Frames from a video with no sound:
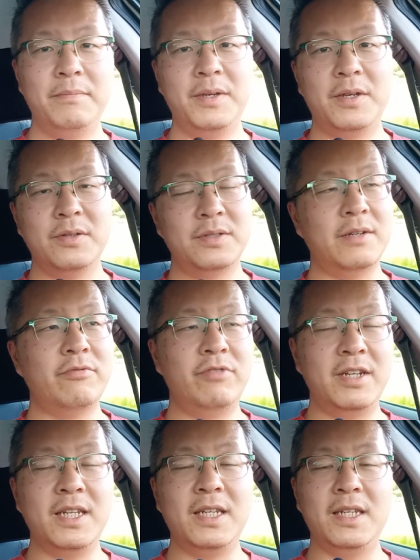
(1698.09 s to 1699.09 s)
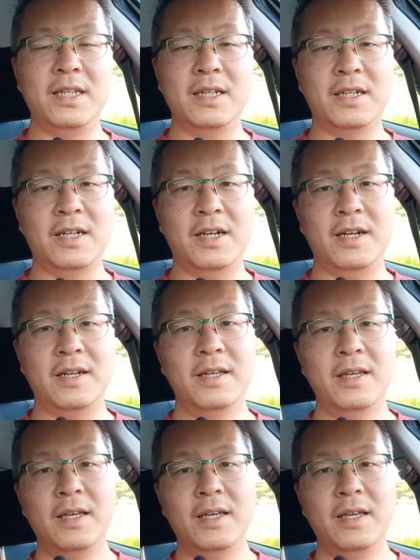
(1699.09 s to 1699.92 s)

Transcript: because I really needed a car.